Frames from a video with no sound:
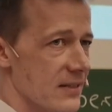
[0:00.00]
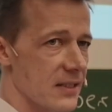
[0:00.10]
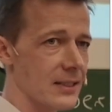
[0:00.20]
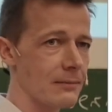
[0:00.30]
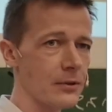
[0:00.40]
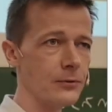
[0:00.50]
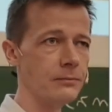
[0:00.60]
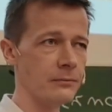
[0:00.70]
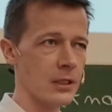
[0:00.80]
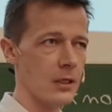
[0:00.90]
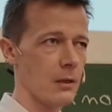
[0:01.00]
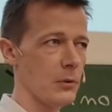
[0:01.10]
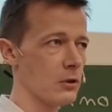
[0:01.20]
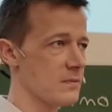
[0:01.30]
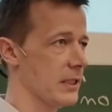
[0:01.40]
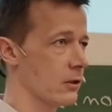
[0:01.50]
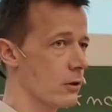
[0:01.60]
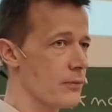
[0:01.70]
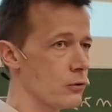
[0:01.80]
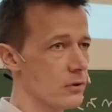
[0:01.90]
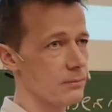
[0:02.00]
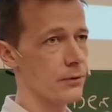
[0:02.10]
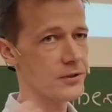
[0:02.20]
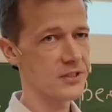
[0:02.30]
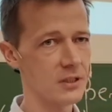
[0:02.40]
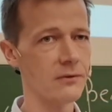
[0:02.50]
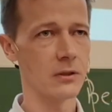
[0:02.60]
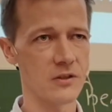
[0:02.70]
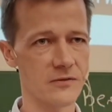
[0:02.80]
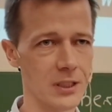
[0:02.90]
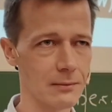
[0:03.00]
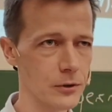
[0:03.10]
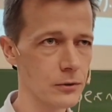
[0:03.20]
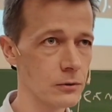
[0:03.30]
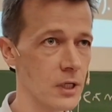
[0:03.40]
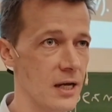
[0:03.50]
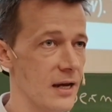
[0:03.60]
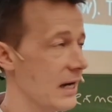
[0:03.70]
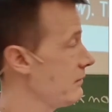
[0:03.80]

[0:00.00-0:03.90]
and w, because we can compute posteriors for w, and we